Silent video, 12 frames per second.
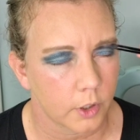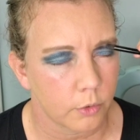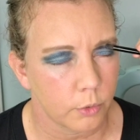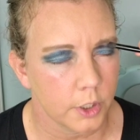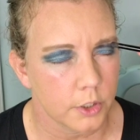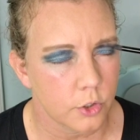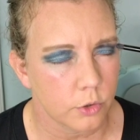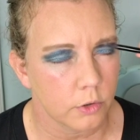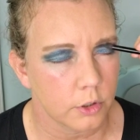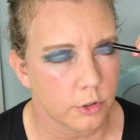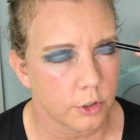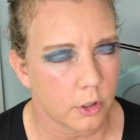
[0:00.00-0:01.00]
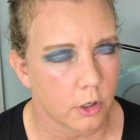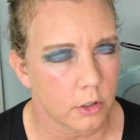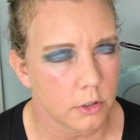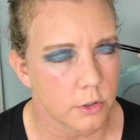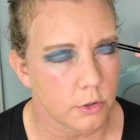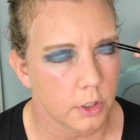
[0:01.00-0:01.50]
Where did you learn your
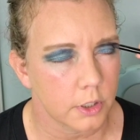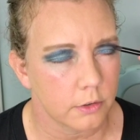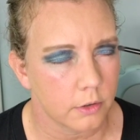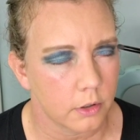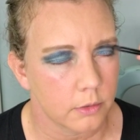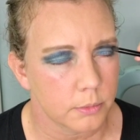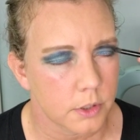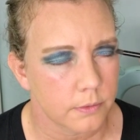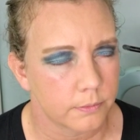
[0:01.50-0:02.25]
artistry? Oops.